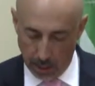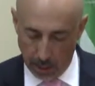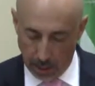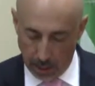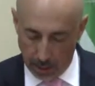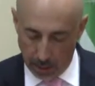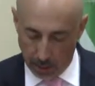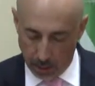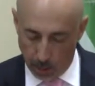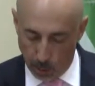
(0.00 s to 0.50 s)

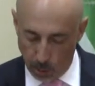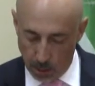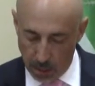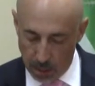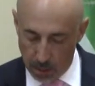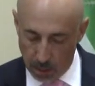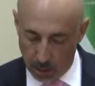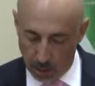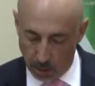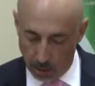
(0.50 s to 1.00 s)
and
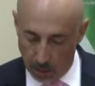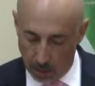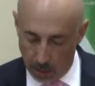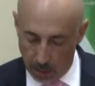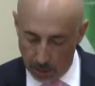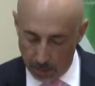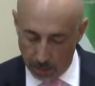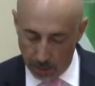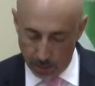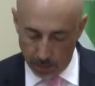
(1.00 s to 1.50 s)
increase our
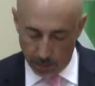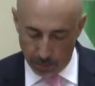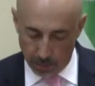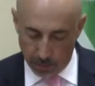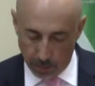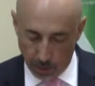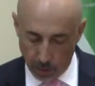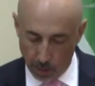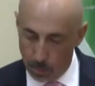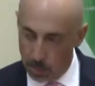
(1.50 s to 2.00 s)
level of
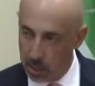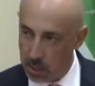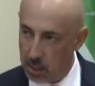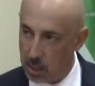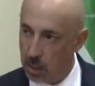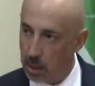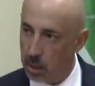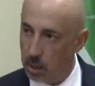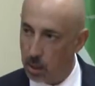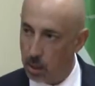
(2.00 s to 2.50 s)
involvement
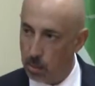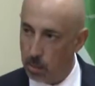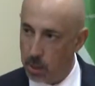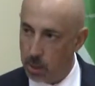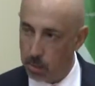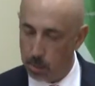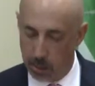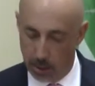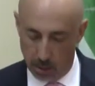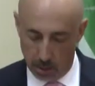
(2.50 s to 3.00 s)
and
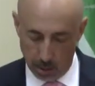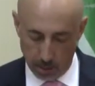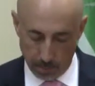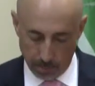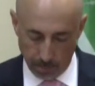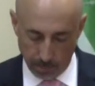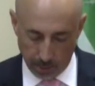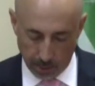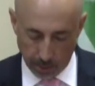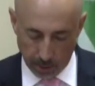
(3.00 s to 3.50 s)
commitment.
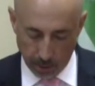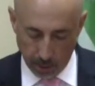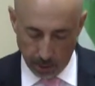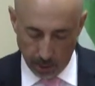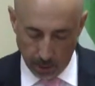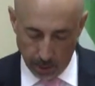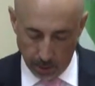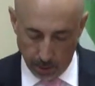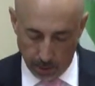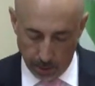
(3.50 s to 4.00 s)

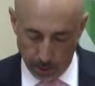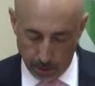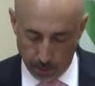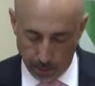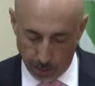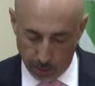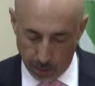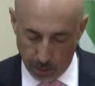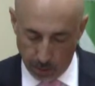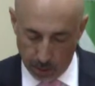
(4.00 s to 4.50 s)

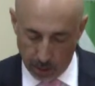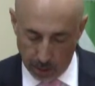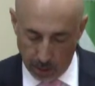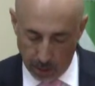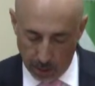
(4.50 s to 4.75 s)
Therefore,